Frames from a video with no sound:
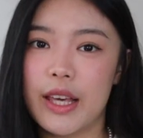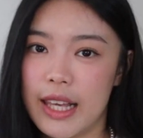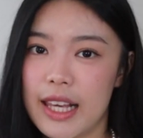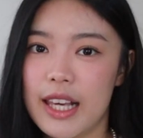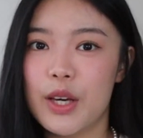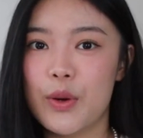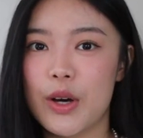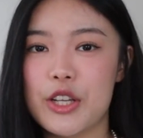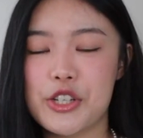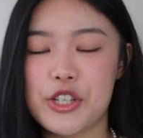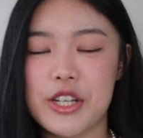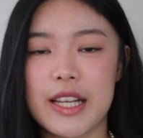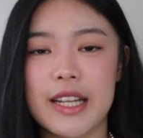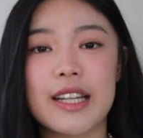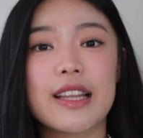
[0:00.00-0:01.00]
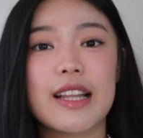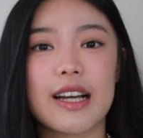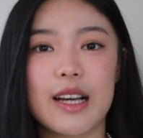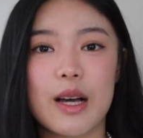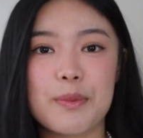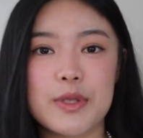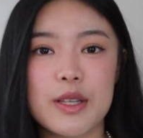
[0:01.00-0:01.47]
key question that
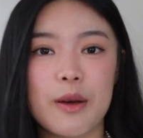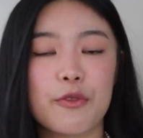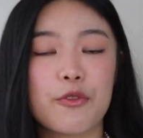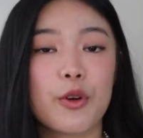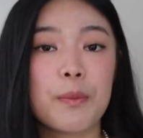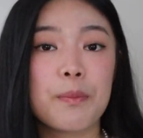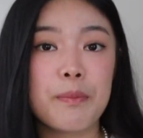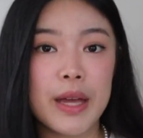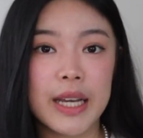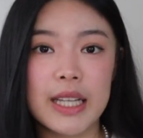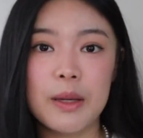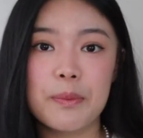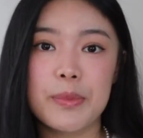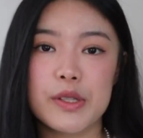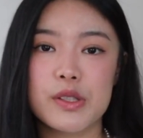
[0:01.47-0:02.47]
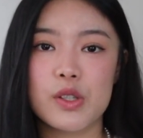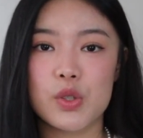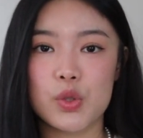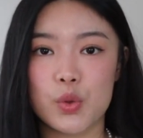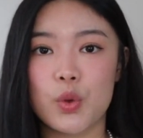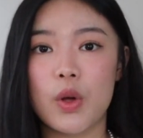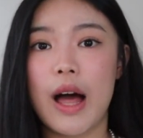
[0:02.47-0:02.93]
comes up for many business
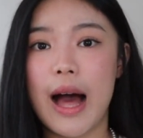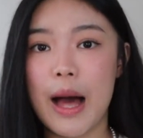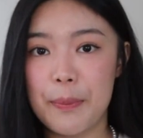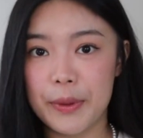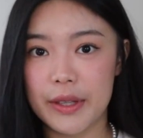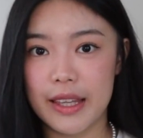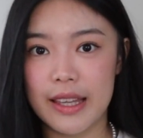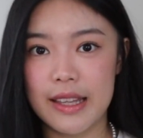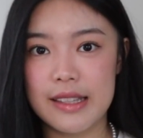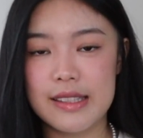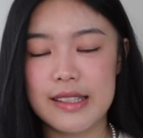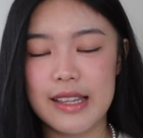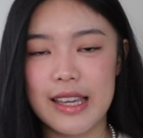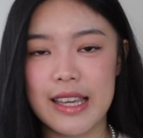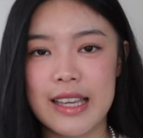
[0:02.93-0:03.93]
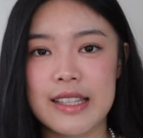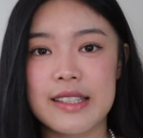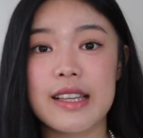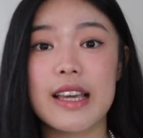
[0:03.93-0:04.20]
school applicants is